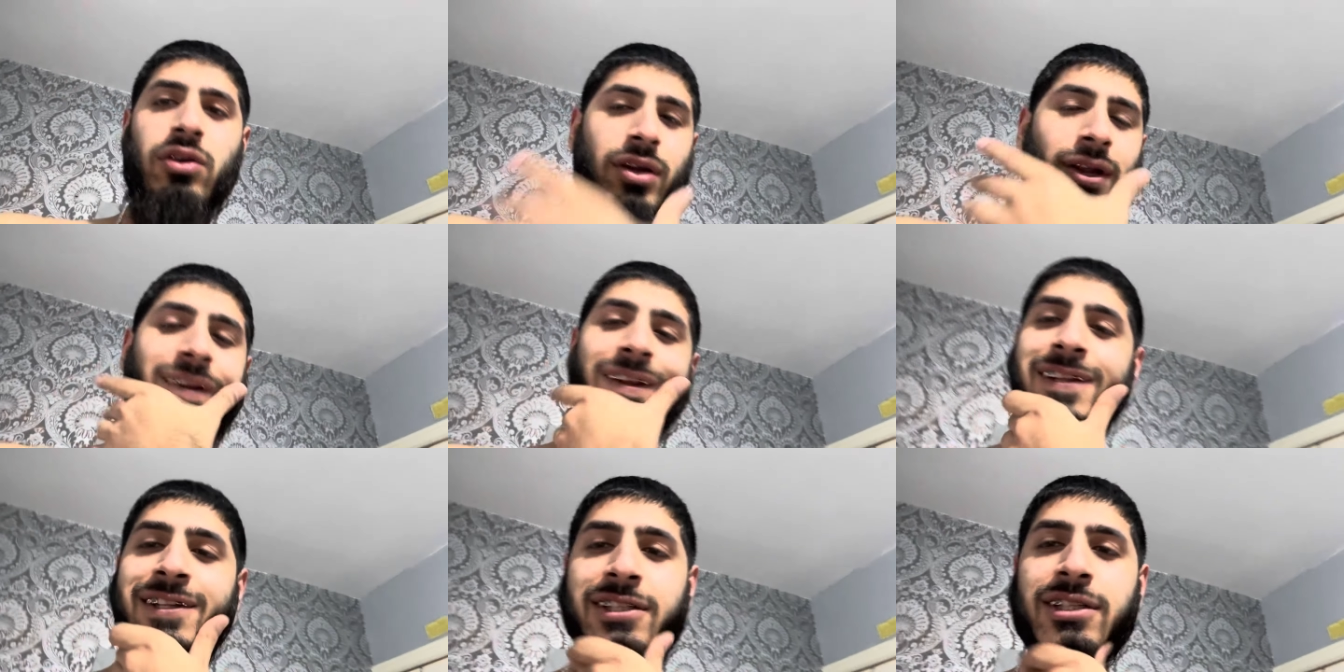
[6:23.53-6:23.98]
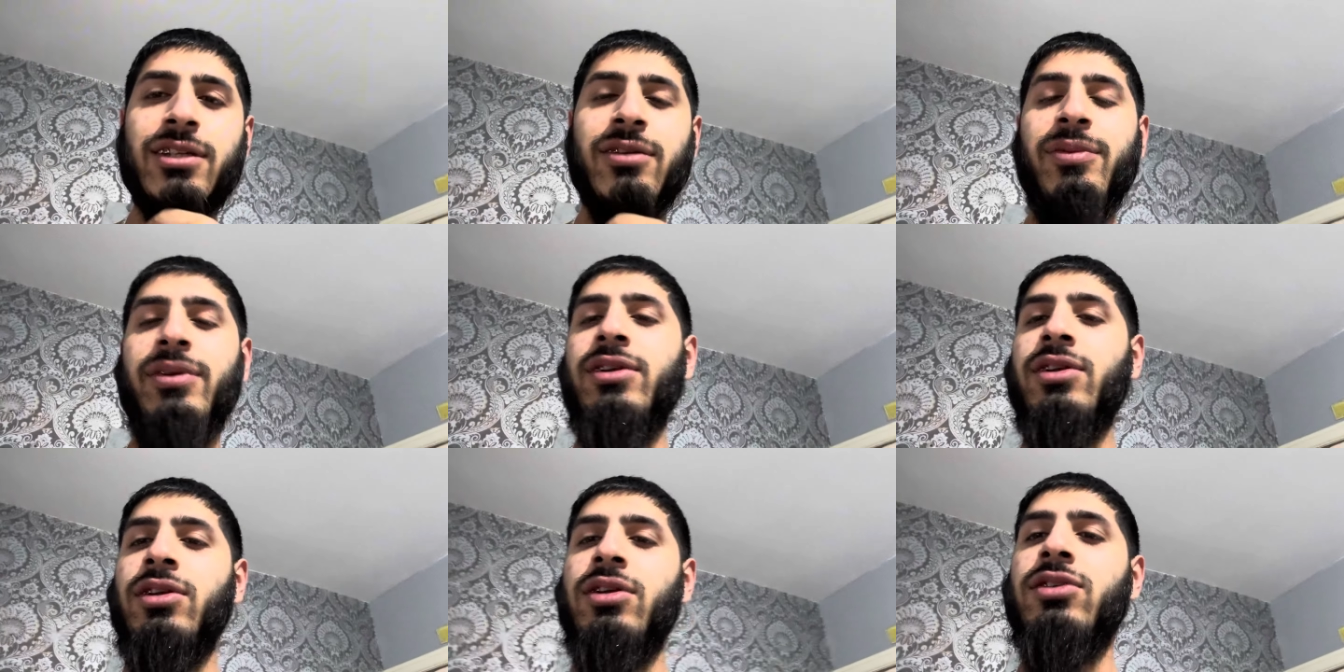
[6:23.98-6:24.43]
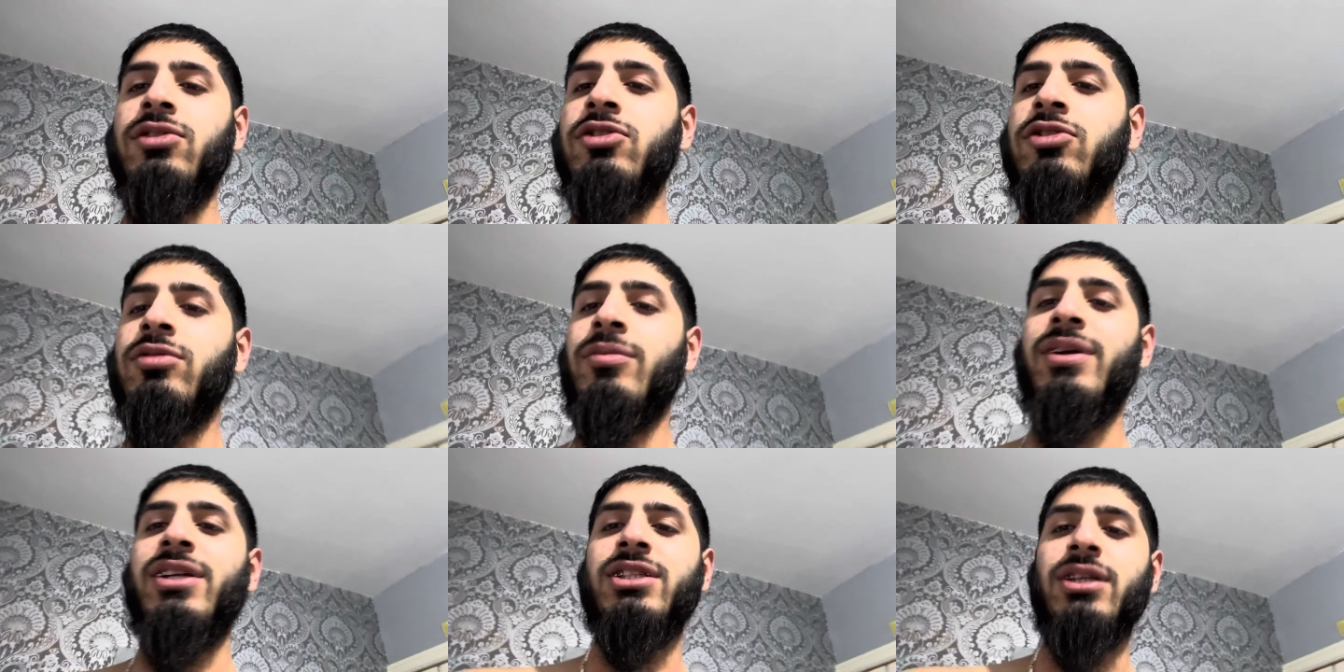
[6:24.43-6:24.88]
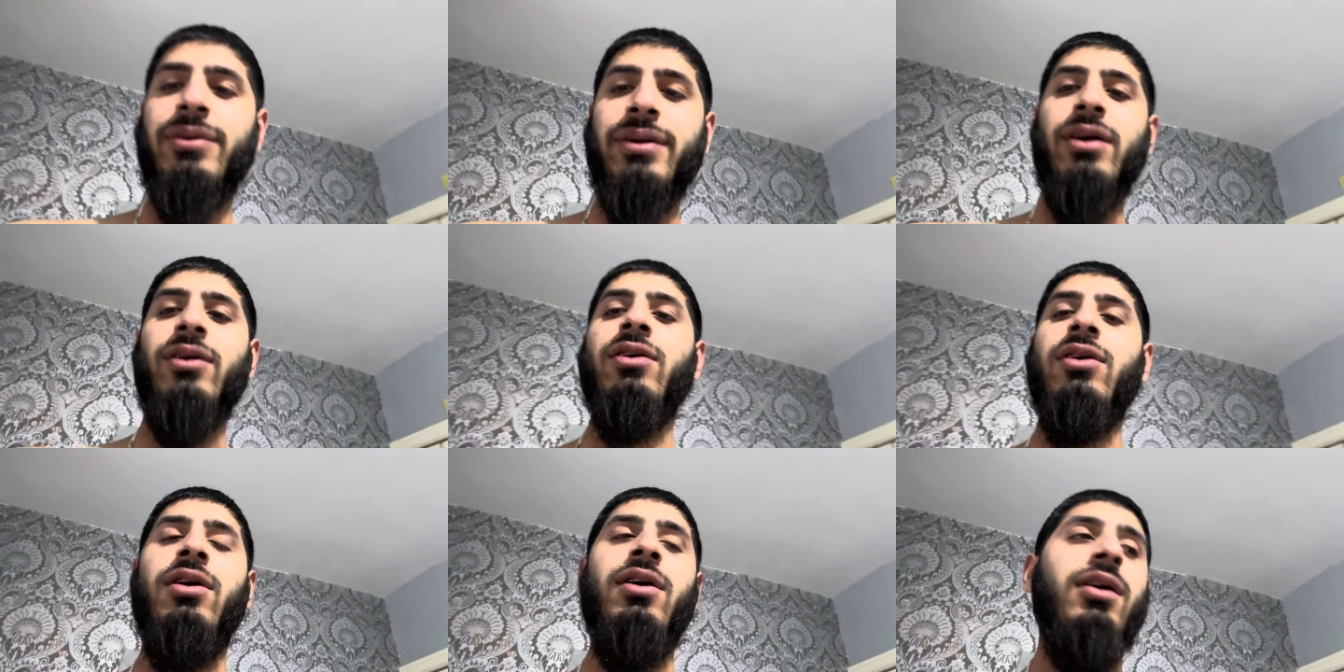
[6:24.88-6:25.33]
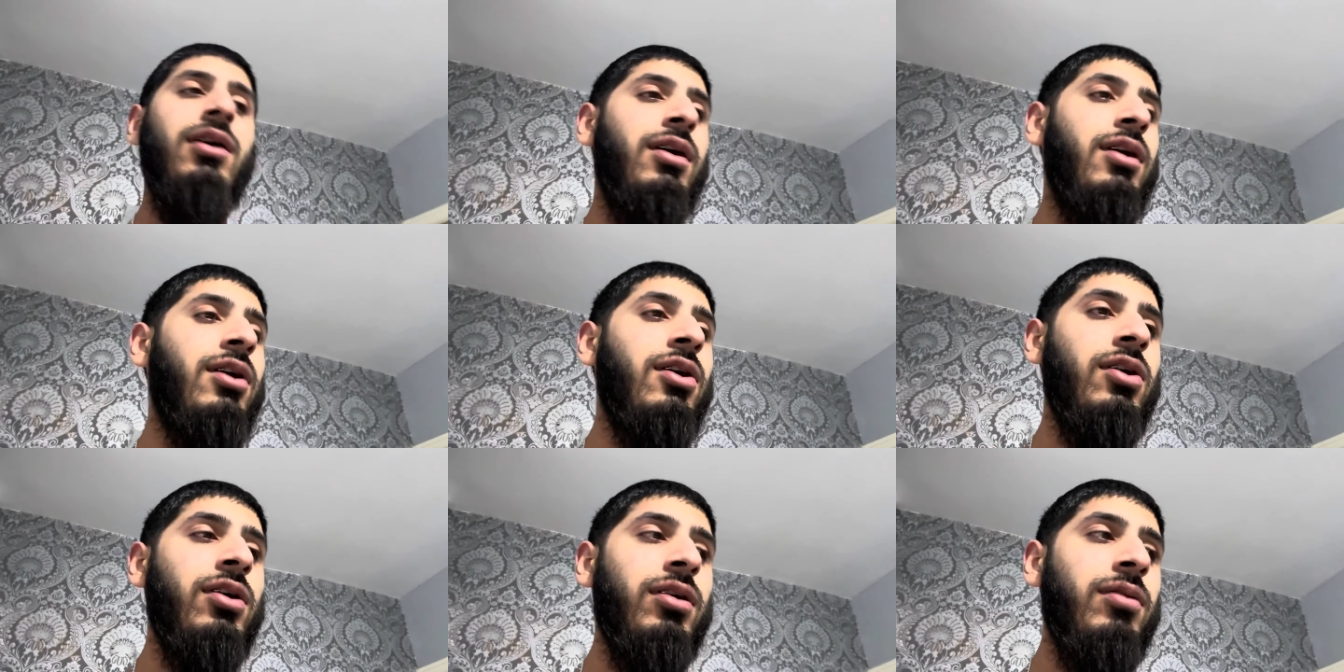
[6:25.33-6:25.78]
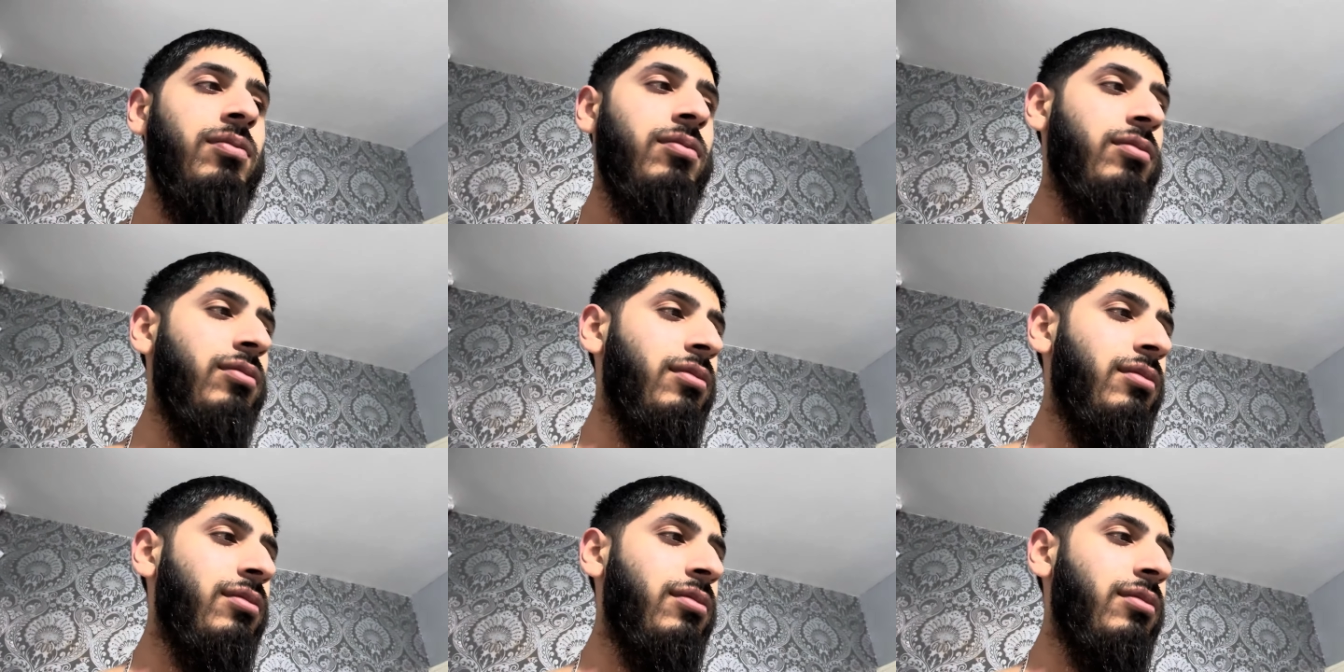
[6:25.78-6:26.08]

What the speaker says: ladies and gentlemen. Just come out of the shower now.